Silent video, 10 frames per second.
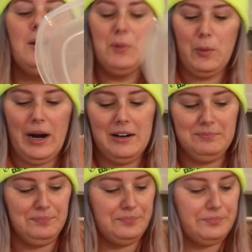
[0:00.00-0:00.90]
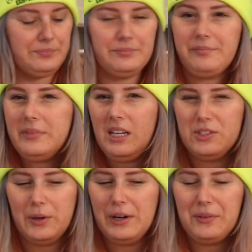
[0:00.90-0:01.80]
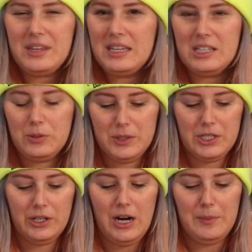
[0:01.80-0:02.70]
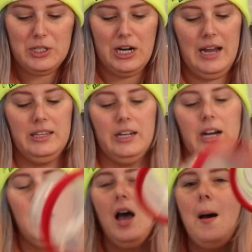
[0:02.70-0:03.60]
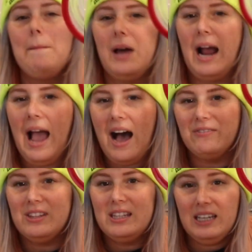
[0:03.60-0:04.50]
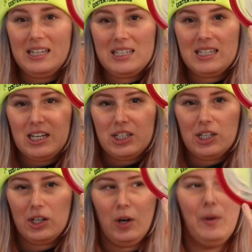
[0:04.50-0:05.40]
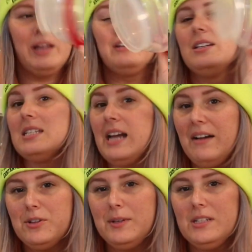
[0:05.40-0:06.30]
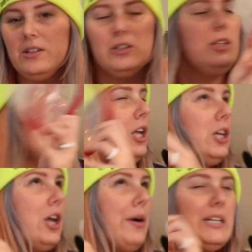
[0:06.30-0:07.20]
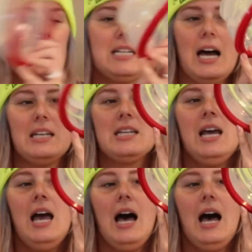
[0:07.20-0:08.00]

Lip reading: Tupperware. So I don't think this one's a good option either. But I have this circle one. Does it have to be a circle? No, it does not.